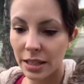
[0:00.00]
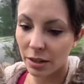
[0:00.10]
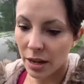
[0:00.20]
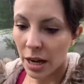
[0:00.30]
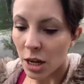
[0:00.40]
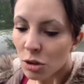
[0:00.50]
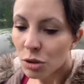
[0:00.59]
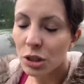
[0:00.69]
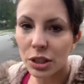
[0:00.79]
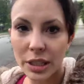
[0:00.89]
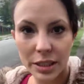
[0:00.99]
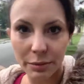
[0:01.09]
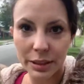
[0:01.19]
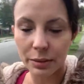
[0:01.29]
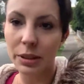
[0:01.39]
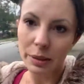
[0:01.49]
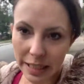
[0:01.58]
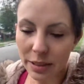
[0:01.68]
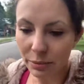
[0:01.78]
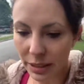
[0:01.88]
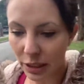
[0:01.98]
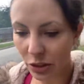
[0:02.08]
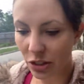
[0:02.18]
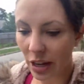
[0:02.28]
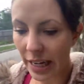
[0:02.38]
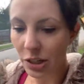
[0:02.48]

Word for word: It usually is a real is a really good sign.